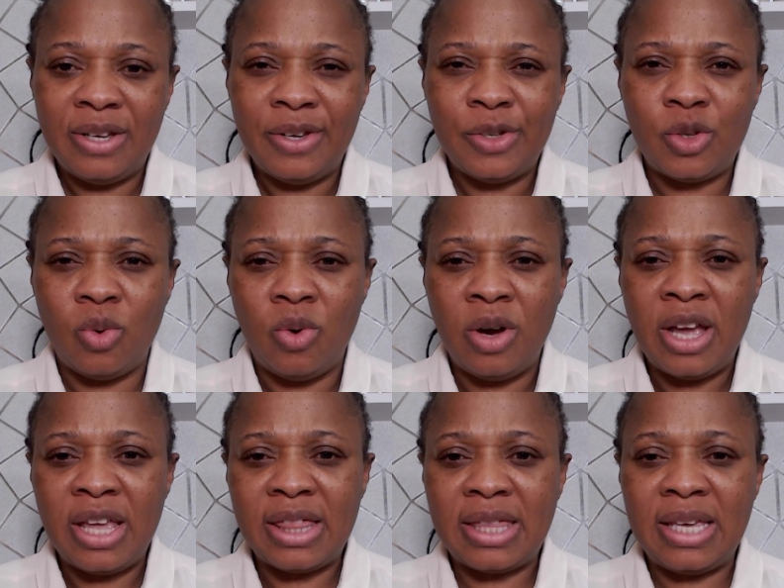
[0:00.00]
So
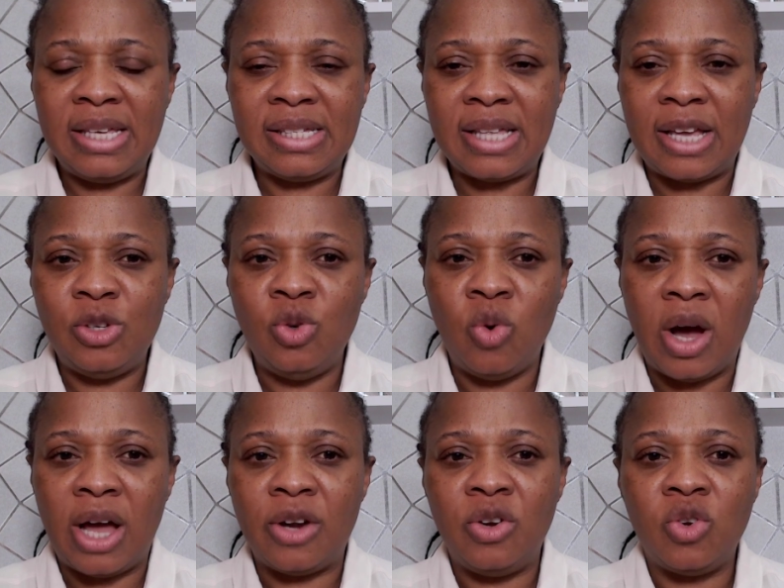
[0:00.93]
things that you
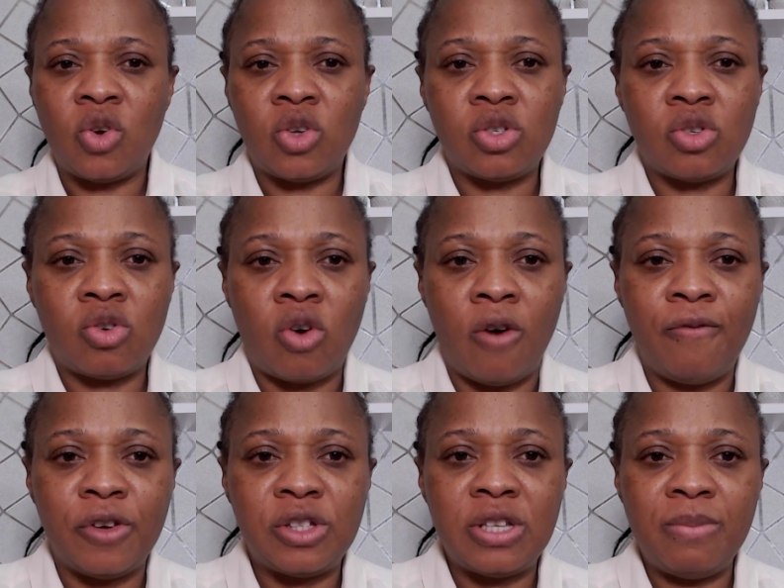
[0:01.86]
are not
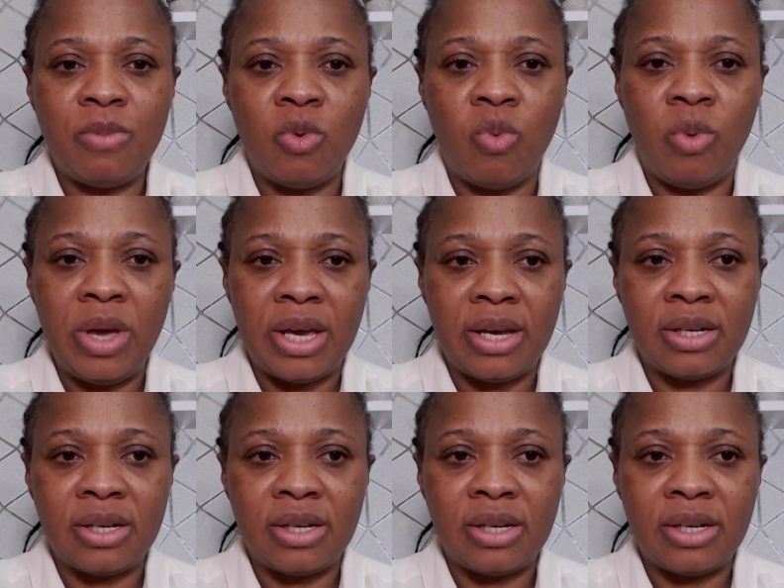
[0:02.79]
comfortable with,